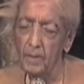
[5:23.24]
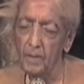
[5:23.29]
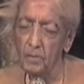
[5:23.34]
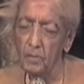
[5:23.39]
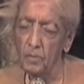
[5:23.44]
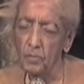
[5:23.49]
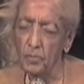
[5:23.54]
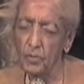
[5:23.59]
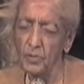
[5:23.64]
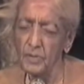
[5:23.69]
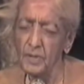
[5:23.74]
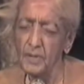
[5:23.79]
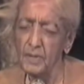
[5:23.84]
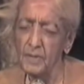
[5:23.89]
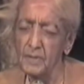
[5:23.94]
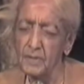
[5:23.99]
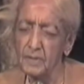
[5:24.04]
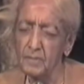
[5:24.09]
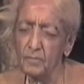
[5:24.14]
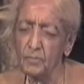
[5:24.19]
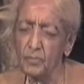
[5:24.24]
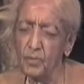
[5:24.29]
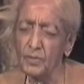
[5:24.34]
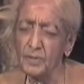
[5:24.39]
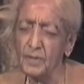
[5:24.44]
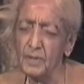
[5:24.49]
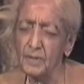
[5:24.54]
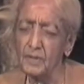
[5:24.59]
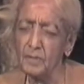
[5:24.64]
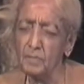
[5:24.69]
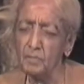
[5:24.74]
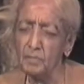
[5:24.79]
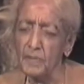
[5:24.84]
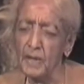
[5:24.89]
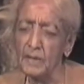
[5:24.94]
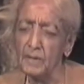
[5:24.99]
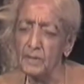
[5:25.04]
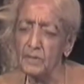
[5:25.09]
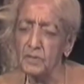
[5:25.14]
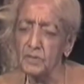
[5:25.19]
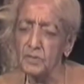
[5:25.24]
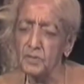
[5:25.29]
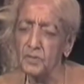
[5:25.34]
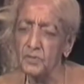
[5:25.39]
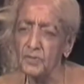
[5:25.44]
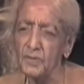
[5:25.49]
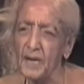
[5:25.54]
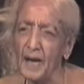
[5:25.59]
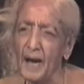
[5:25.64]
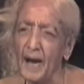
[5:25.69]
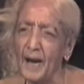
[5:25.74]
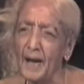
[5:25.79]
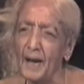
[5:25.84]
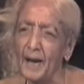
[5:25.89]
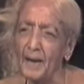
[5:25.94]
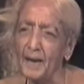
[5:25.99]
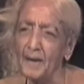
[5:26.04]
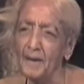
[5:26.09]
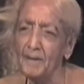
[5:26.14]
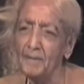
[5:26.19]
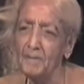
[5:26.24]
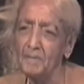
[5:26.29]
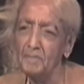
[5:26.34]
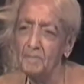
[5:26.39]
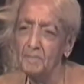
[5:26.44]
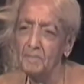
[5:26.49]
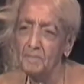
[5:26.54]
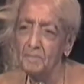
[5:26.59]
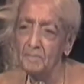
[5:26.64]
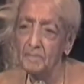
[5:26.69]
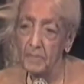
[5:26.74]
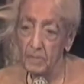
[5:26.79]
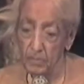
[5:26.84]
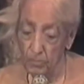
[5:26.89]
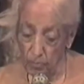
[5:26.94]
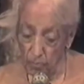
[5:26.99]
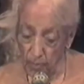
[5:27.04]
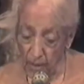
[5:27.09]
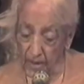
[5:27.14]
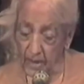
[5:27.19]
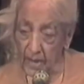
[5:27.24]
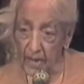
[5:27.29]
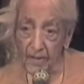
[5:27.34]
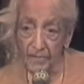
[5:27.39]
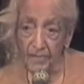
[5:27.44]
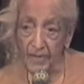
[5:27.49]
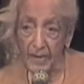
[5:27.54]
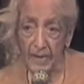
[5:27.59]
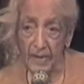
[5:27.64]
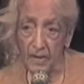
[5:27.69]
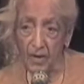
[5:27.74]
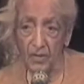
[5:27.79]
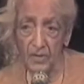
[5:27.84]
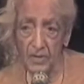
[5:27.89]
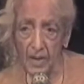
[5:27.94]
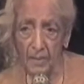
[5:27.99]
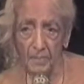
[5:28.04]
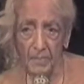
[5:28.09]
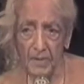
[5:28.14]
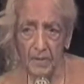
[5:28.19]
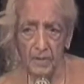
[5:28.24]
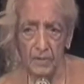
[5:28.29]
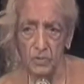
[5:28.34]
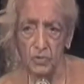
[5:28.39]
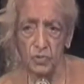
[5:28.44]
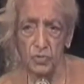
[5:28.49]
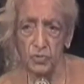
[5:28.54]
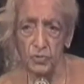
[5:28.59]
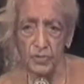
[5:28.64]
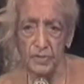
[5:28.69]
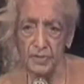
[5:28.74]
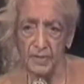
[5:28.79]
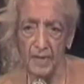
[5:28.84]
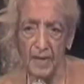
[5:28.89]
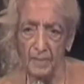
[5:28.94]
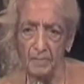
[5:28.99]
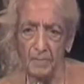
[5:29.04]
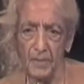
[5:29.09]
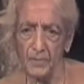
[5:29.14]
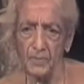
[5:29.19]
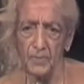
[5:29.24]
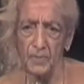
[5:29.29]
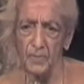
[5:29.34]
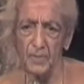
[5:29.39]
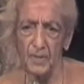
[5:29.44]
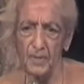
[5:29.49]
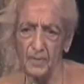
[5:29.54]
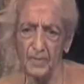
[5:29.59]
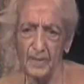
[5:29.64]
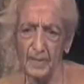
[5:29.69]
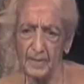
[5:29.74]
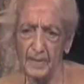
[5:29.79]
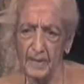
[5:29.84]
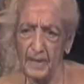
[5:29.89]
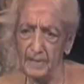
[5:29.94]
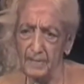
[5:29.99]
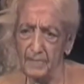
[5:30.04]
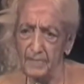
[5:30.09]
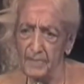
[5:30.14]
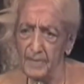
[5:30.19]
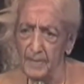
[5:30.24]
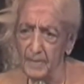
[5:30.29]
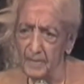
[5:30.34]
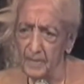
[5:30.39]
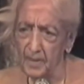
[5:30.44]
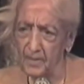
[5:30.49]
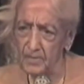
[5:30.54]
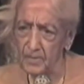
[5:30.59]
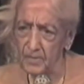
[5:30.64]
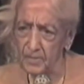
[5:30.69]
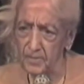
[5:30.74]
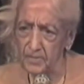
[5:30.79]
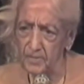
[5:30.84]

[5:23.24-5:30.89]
what it means to die. While living, not committing suicide, not talking about that kind of nonsense.